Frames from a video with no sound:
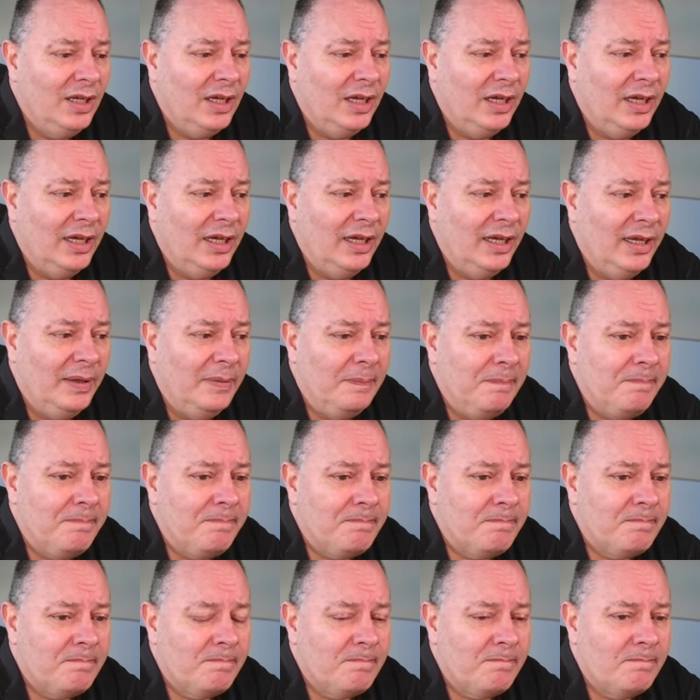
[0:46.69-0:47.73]
Um,
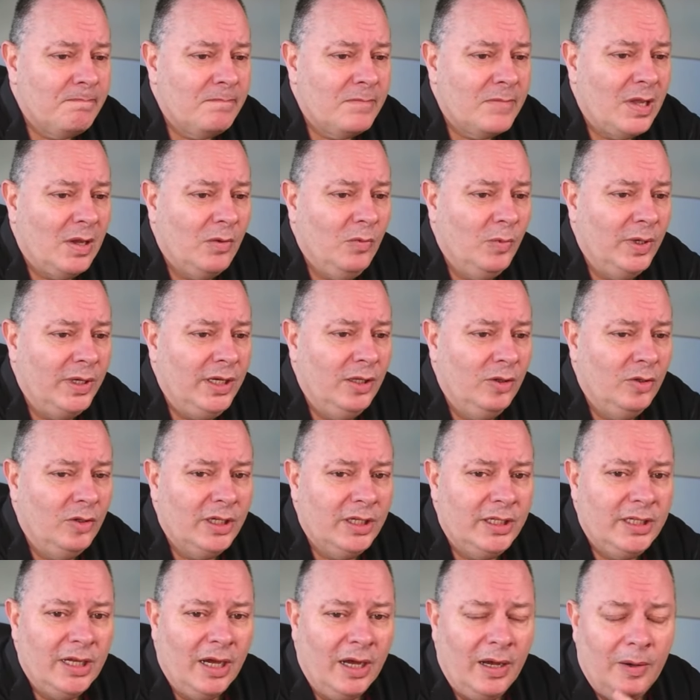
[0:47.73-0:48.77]
when you look
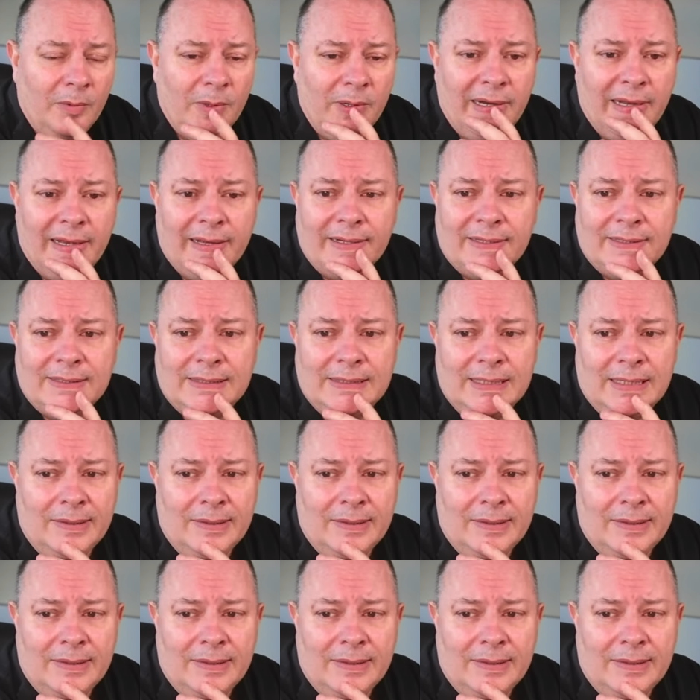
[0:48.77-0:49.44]
at Darwinex,